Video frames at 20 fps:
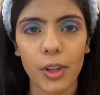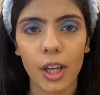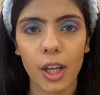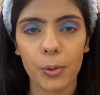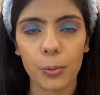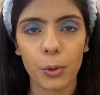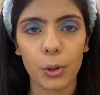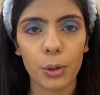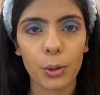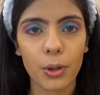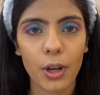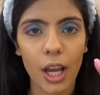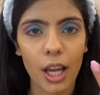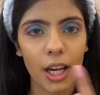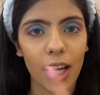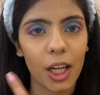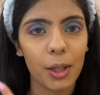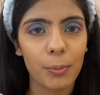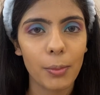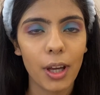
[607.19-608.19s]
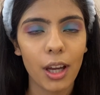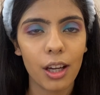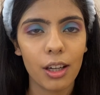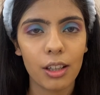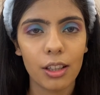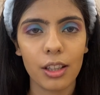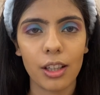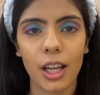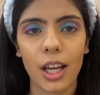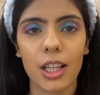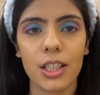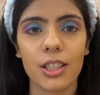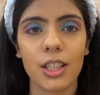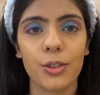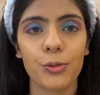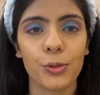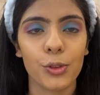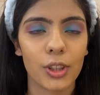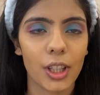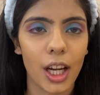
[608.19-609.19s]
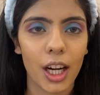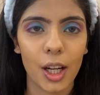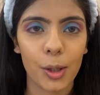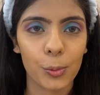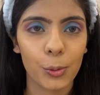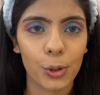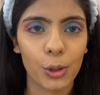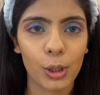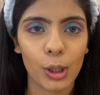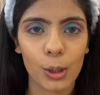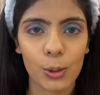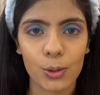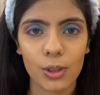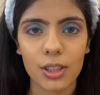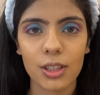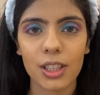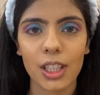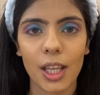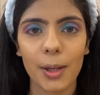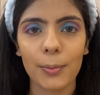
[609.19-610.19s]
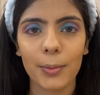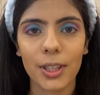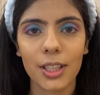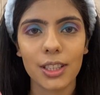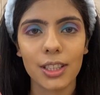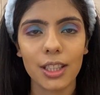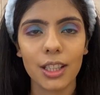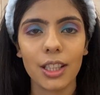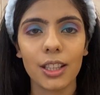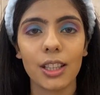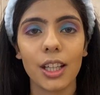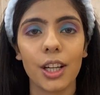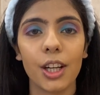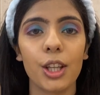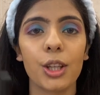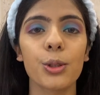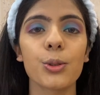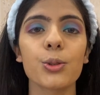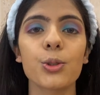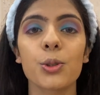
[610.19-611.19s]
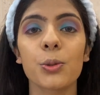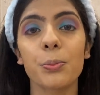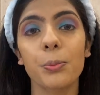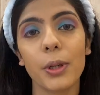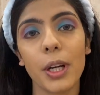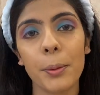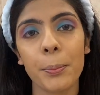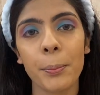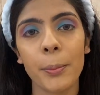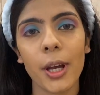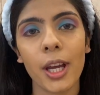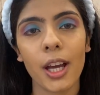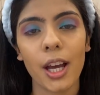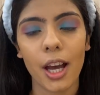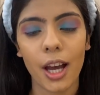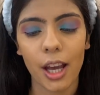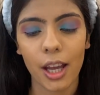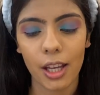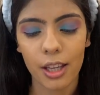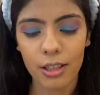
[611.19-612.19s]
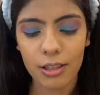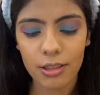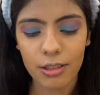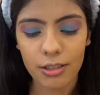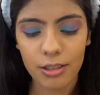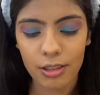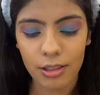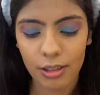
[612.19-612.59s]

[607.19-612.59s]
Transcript: I'm going to highlight my under eyes, and for that I'm going to use the same concealer that I used to prep my eyes.